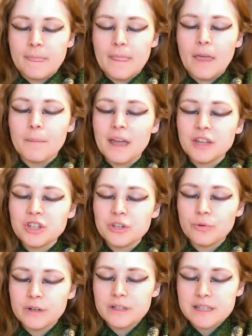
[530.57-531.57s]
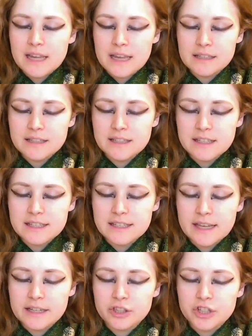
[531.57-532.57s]
Imagine or intend this
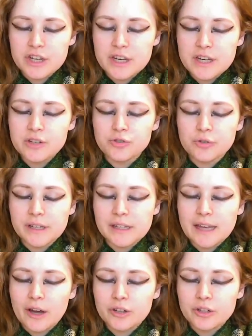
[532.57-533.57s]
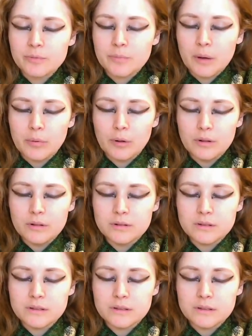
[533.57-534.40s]
energy draining out of your bubble,